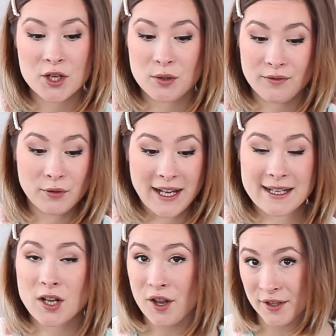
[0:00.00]
one hundred
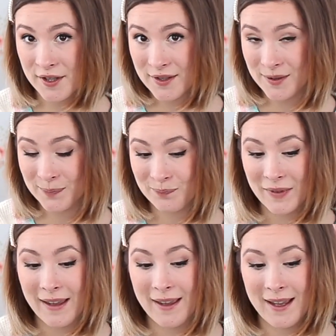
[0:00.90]
forty-eight dollars.
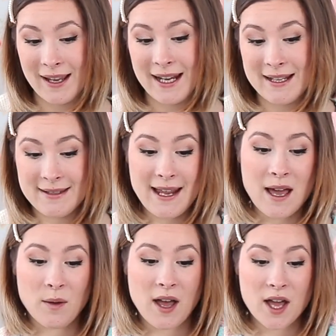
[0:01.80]
It is
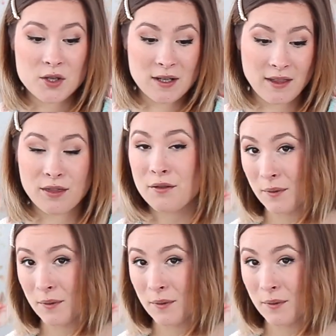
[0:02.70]
now one hundred